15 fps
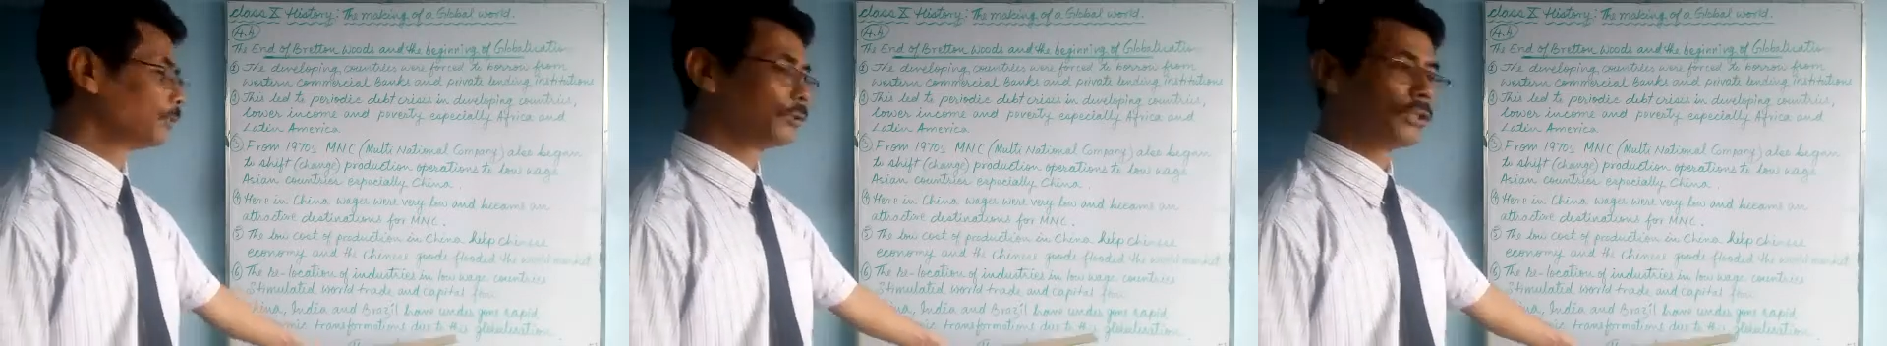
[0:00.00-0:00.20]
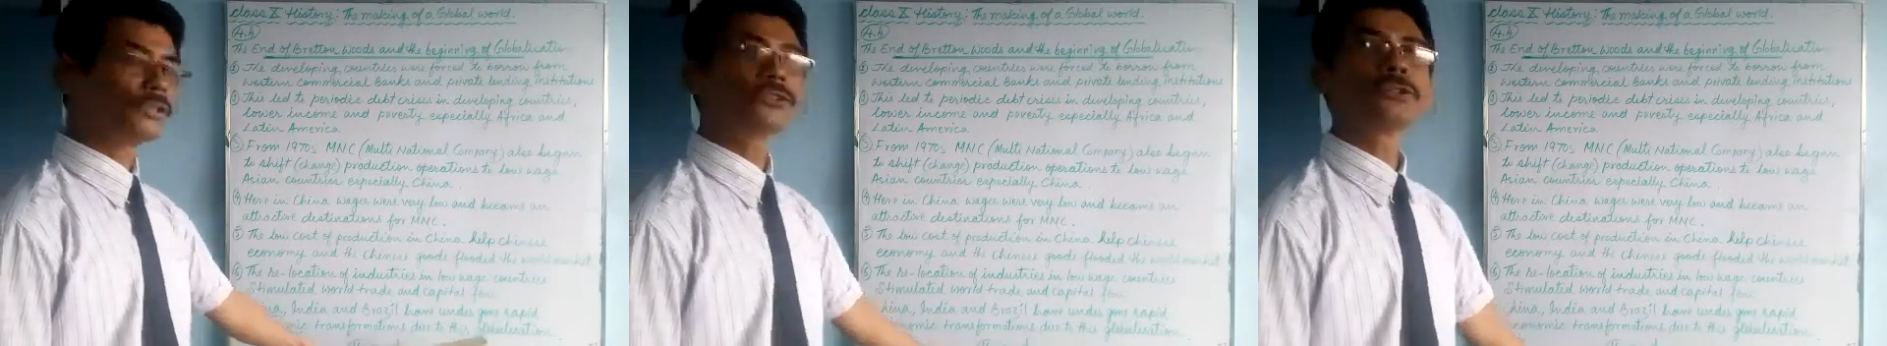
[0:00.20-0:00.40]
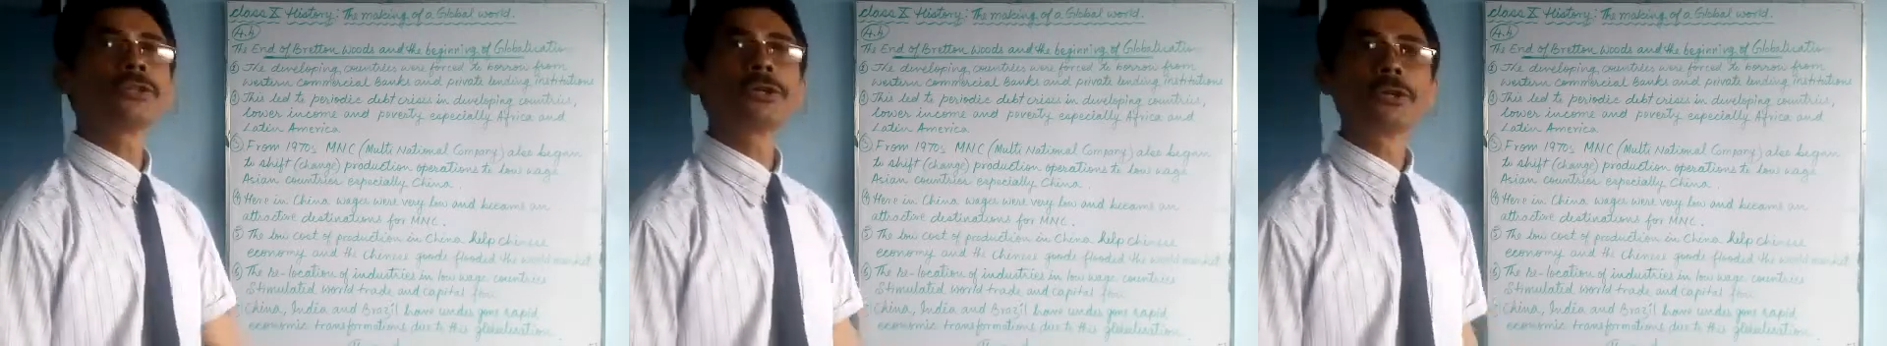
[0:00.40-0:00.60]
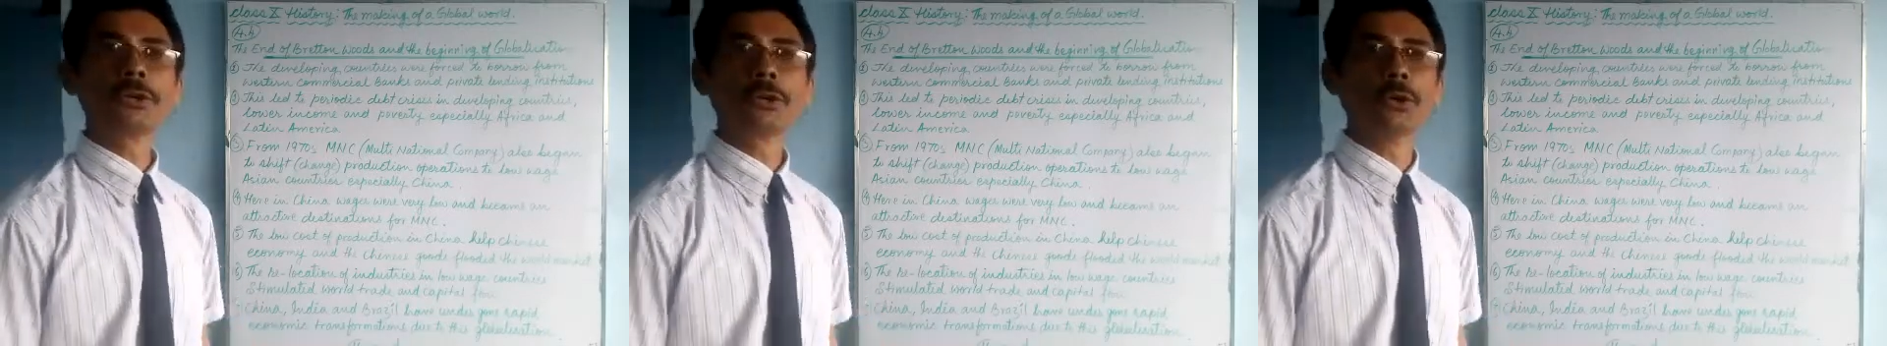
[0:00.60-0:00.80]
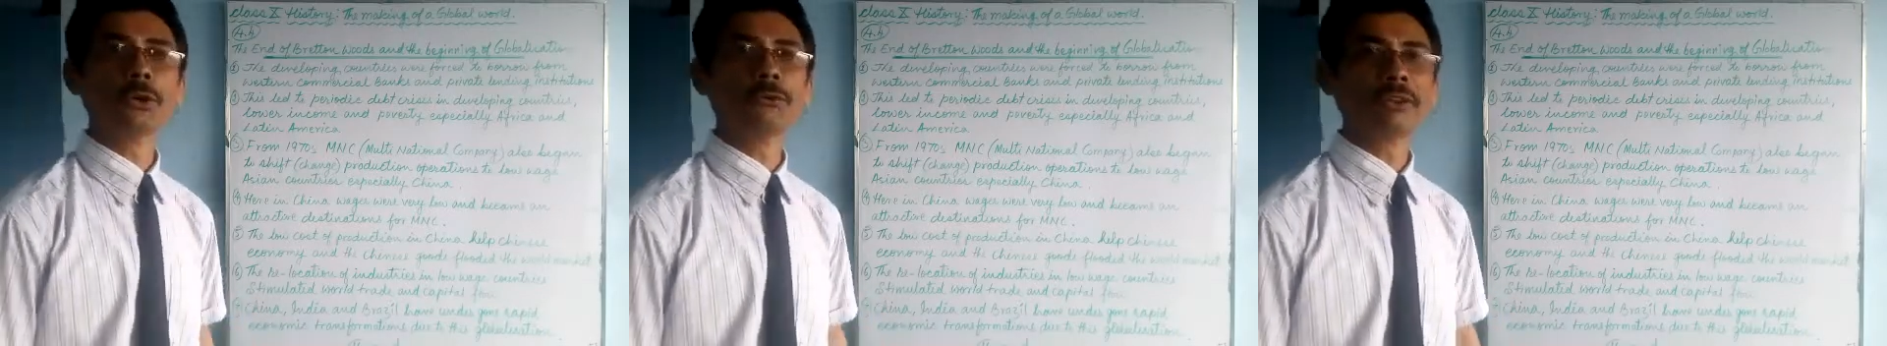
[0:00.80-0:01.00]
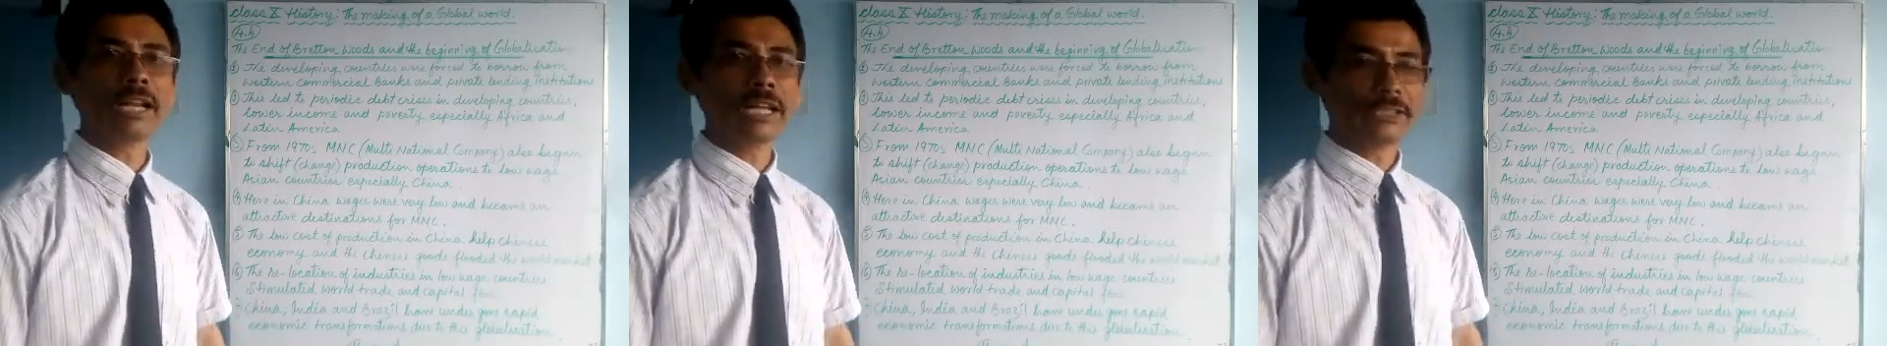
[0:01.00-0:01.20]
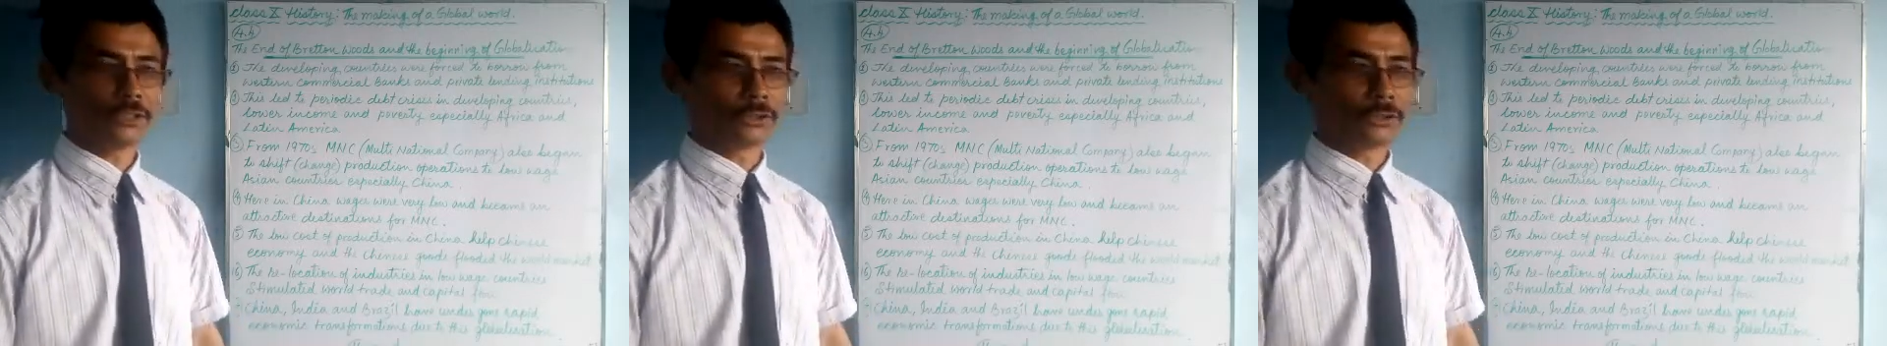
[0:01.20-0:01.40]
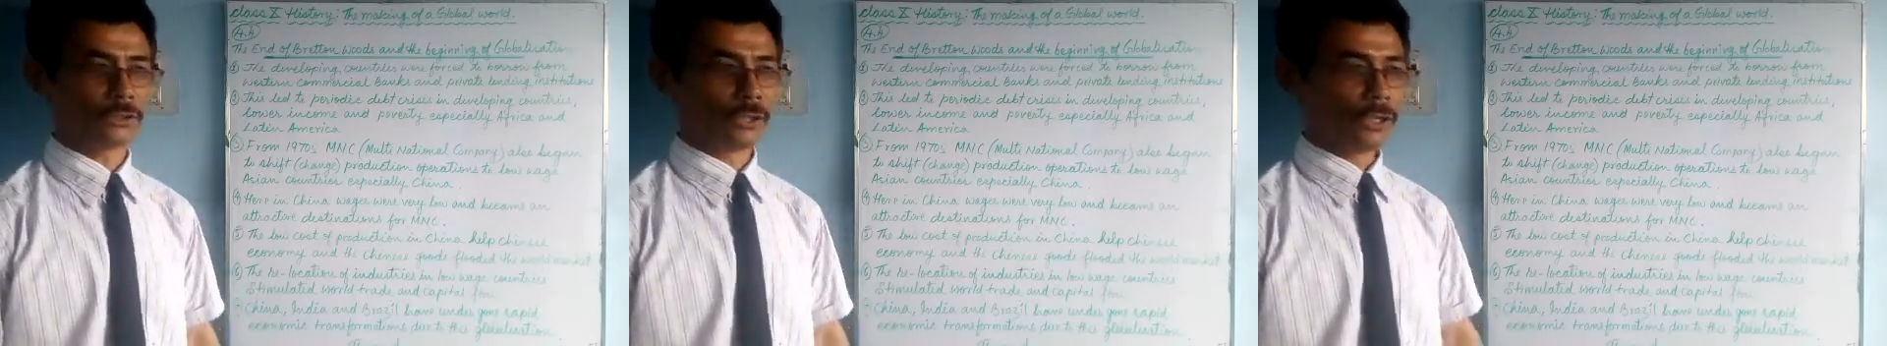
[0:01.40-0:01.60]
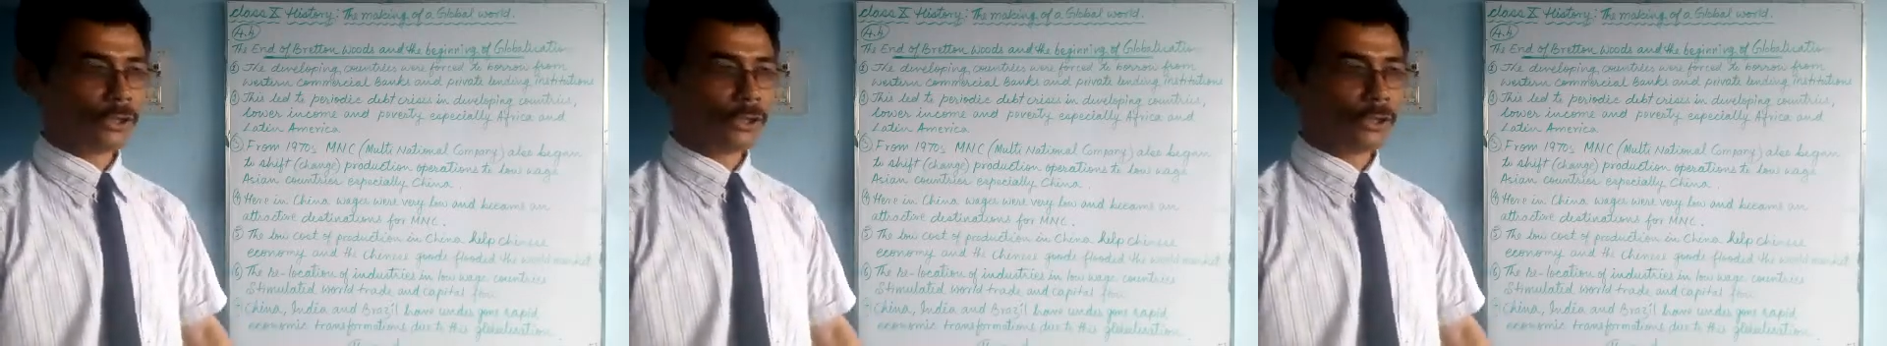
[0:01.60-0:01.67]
this globalization.